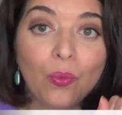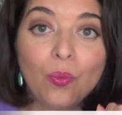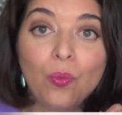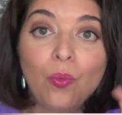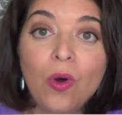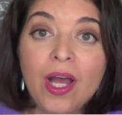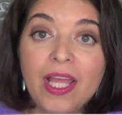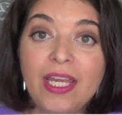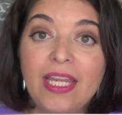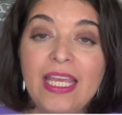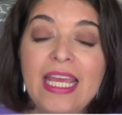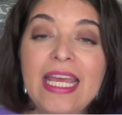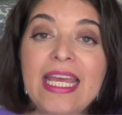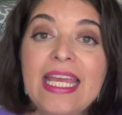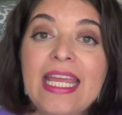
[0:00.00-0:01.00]
1,
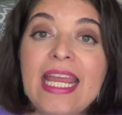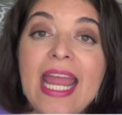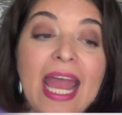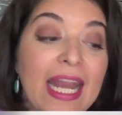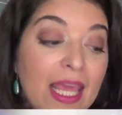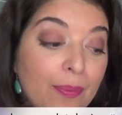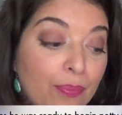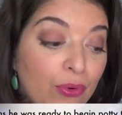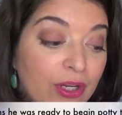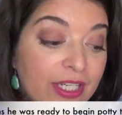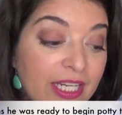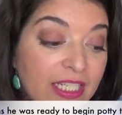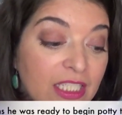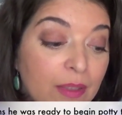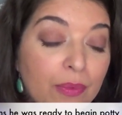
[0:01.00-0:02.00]
he had a
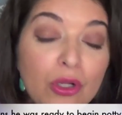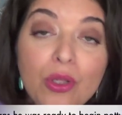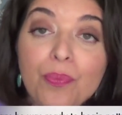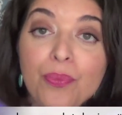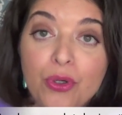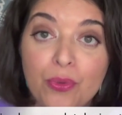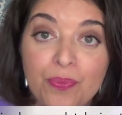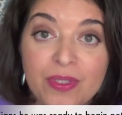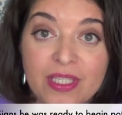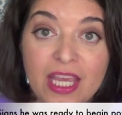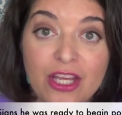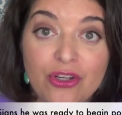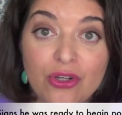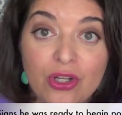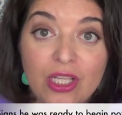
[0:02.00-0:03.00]
predictable poop
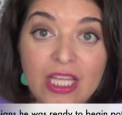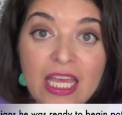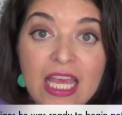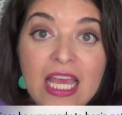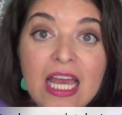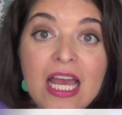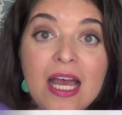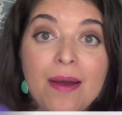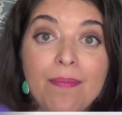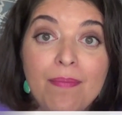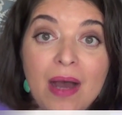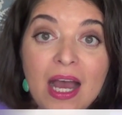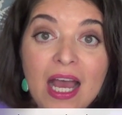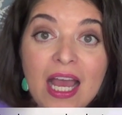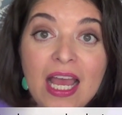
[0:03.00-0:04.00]
schedule.
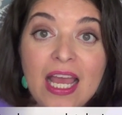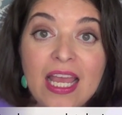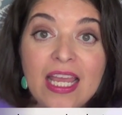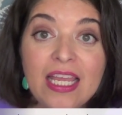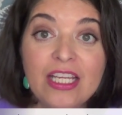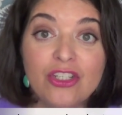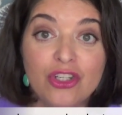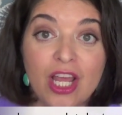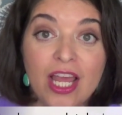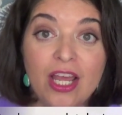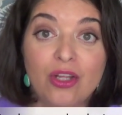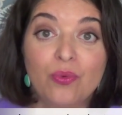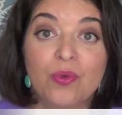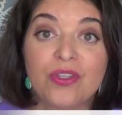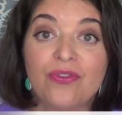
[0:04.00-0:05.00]
My
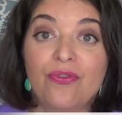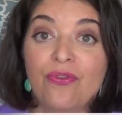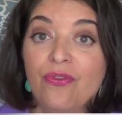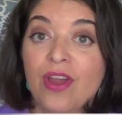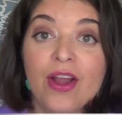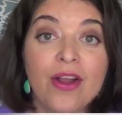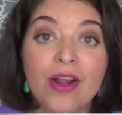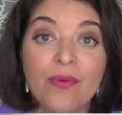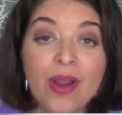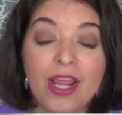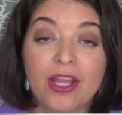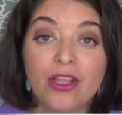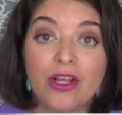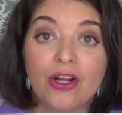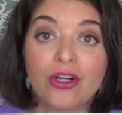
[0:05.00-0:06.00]
child was very
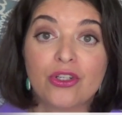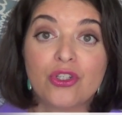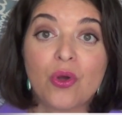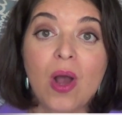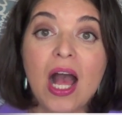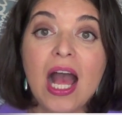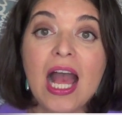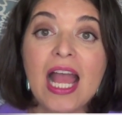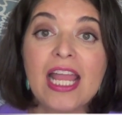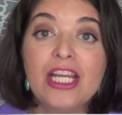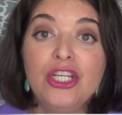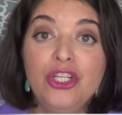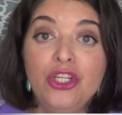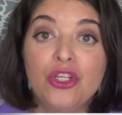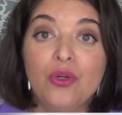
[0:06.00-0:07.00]
regular, so I
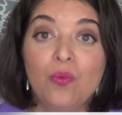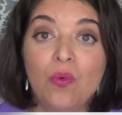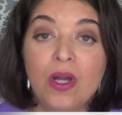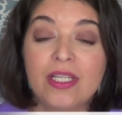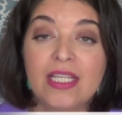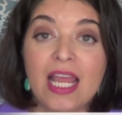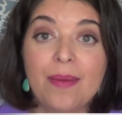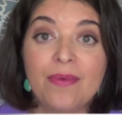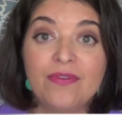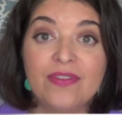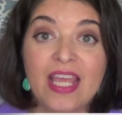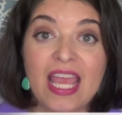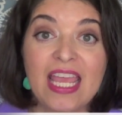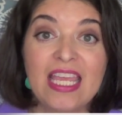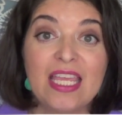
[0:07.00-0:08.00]
knew what time of
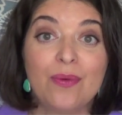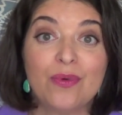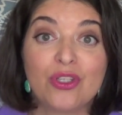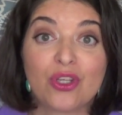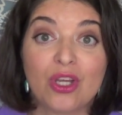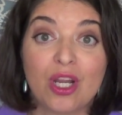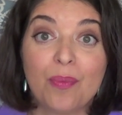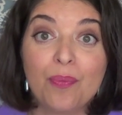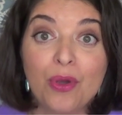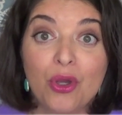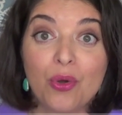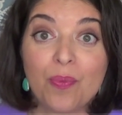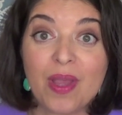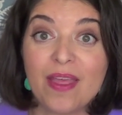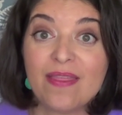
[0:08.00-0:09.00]
day he was going to
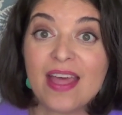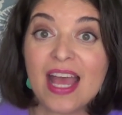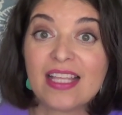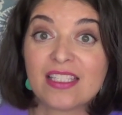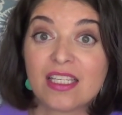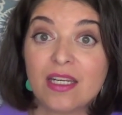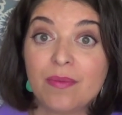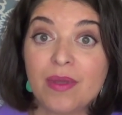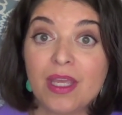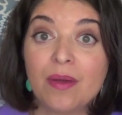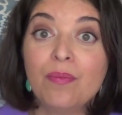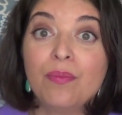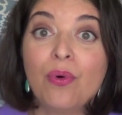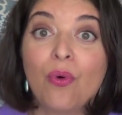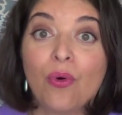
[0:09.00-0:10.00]
poop, and that's going to be
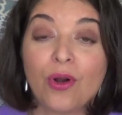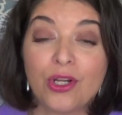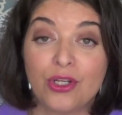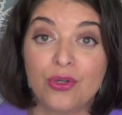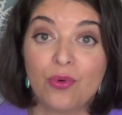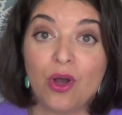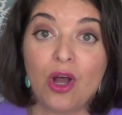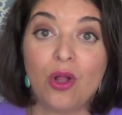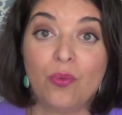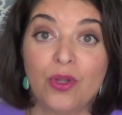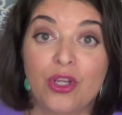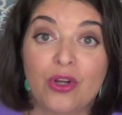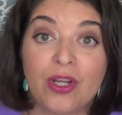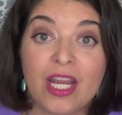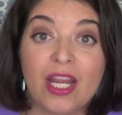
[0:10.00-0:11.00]
important, you all,
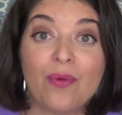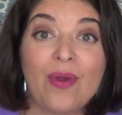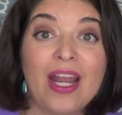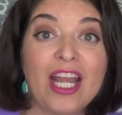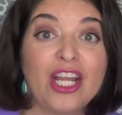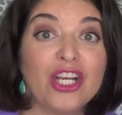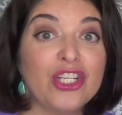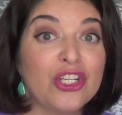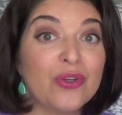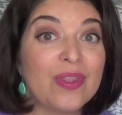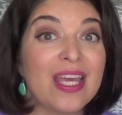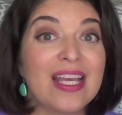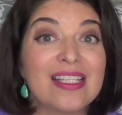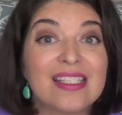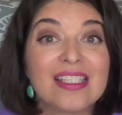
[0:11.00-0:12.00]
when you're getting ready to do
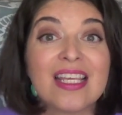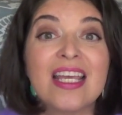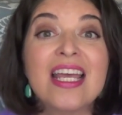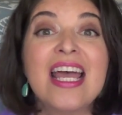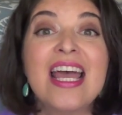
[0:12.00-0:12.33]
this,